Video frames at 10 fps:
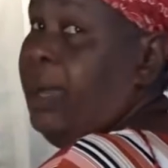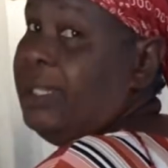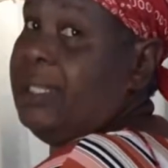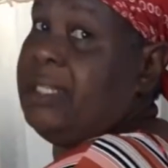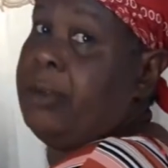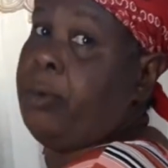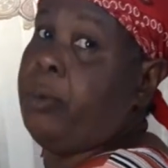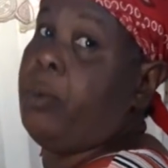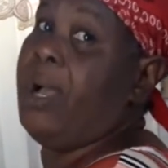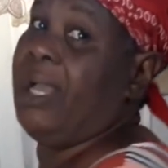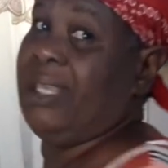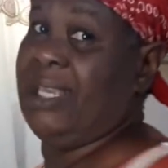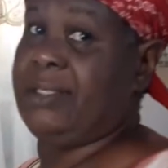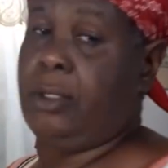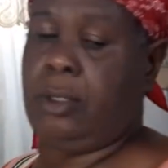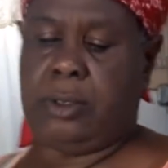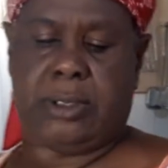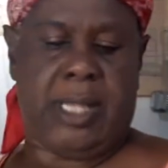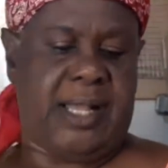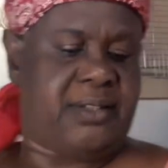bottle here we want to get out
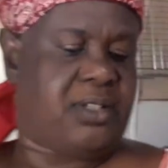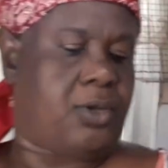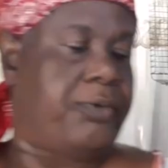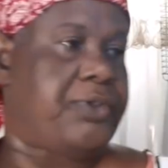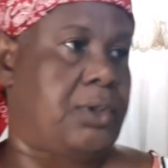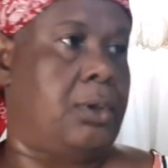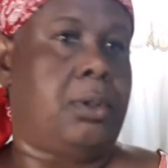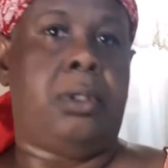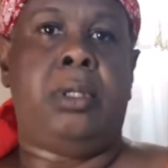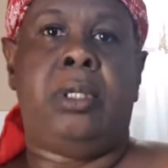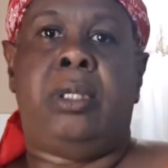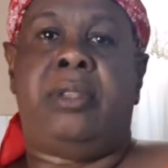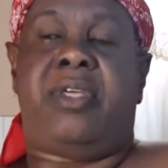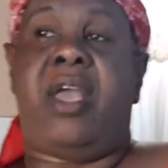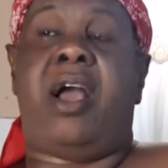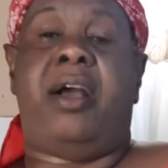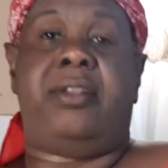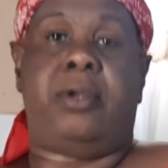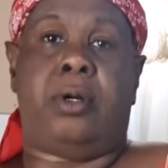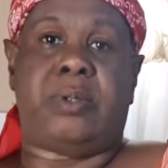and stuff. So they are on
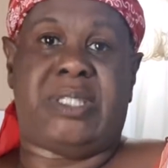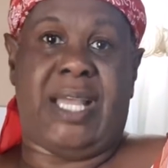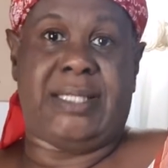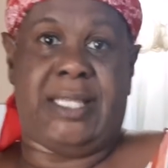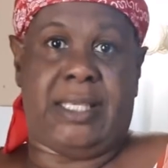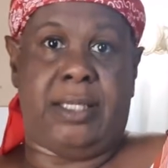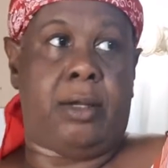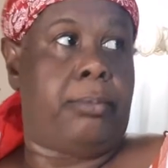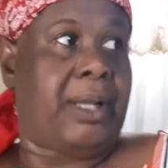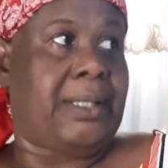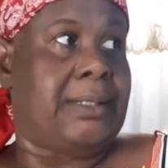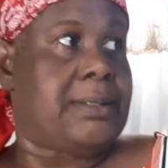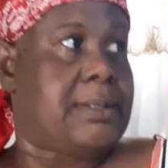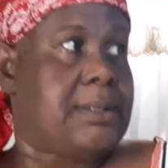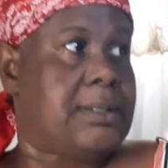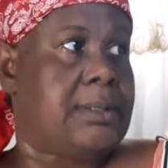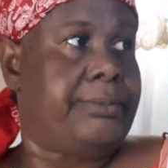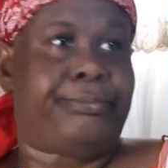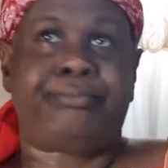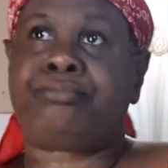the outside taking out bottles.
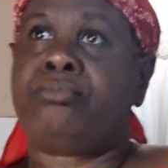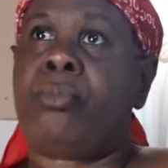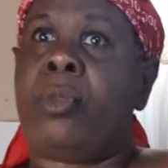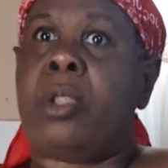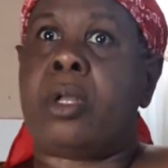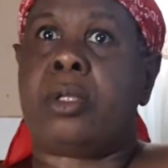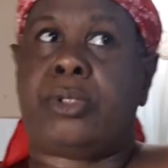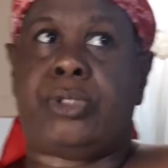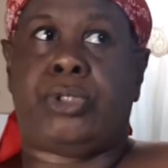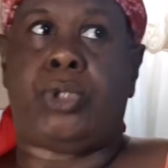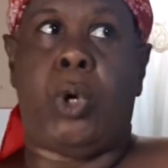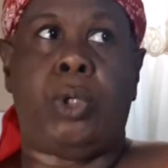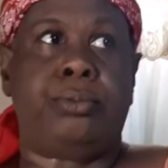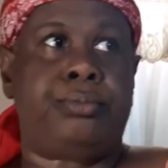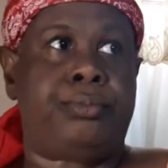So